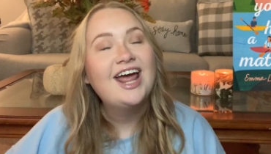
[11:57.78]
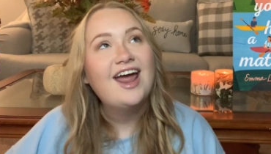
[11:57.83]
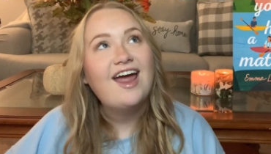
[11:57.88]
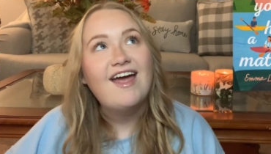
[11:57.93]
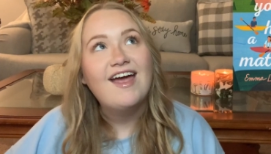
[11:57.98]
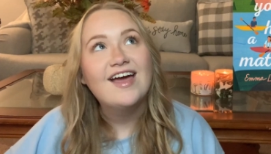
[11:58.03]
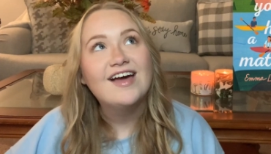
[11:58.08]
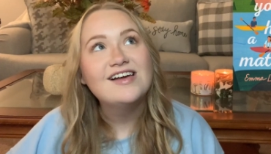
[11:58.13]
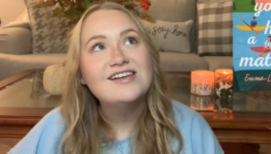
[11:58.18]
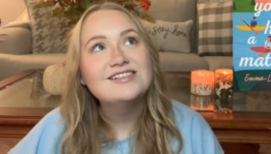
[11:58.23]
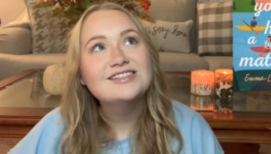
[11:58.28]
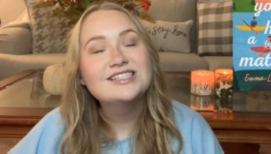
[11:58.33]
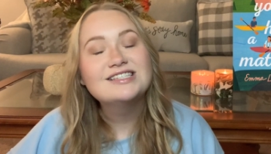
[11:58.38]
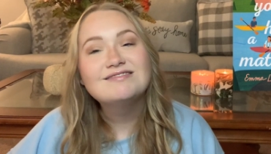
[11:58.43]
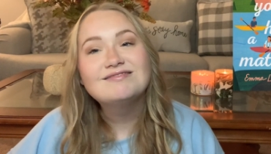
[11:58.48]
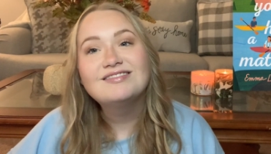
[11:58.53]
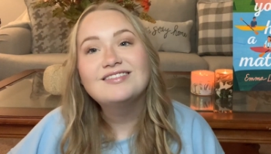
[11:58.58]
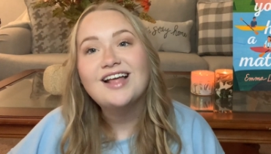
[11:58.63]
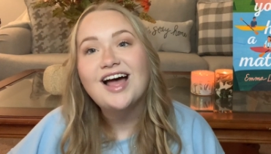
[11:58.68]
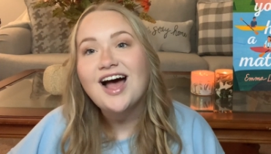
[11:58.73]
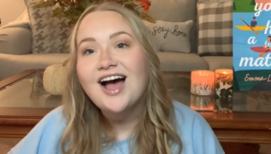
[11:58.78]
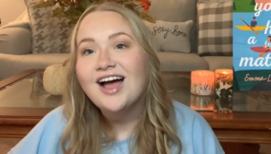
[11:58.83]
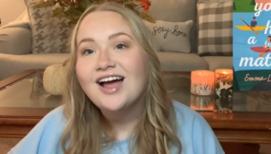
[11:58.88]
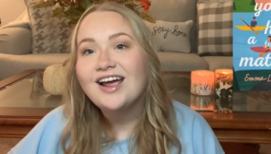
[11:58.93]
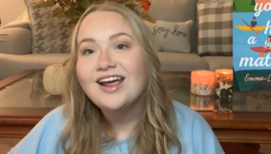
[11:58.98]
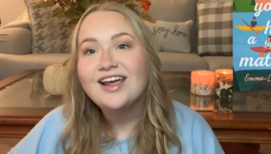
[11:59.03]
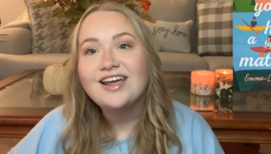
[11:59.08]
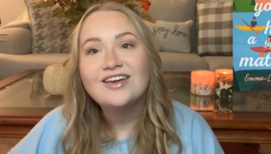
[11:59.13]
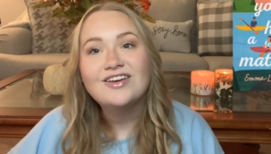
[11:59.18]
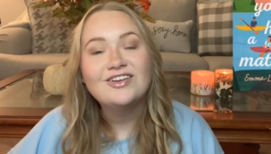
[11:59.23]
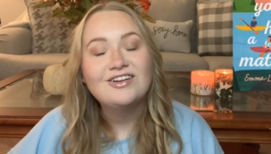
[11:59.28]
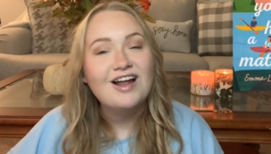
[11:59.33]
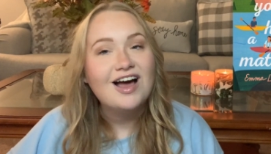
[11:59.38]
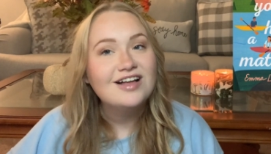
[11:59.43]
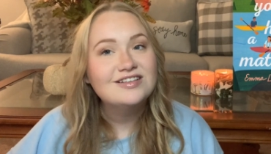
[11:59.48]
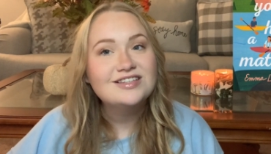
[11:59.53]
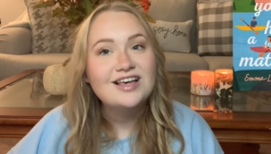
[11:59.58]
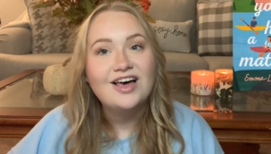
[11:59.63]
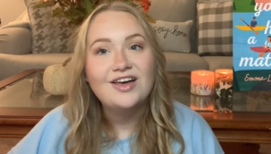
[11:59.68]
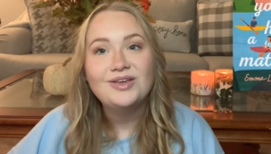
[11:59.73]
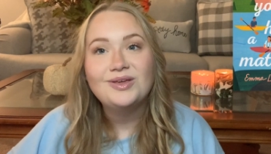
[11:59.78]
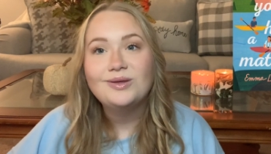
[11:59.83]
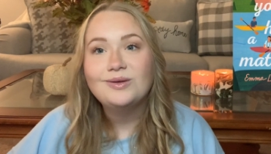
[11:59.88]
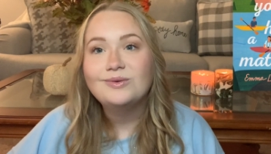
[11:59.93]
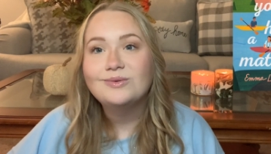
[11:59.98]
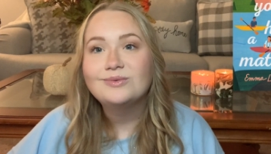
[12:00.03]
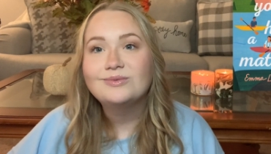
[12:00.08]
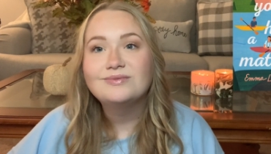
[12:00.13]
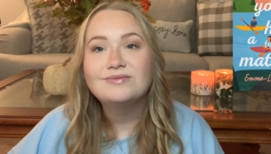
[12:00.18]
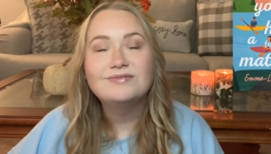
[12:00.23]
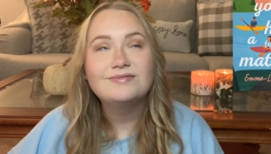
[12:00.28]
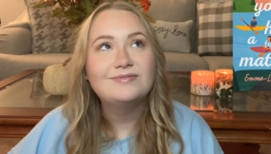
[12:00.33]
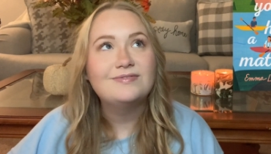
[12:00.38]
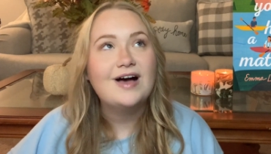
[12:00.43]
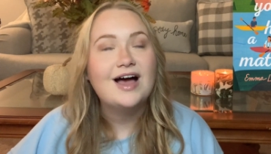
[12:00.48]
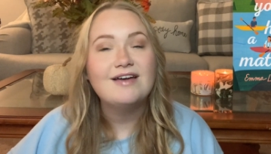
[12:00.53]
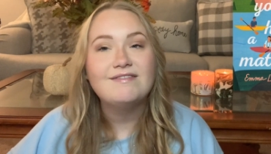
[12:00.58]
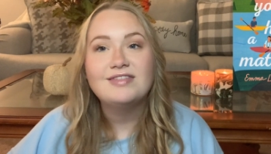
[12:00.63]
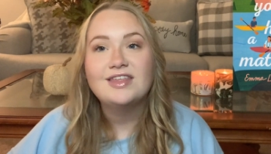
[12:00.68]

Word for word: And I could not tell you 5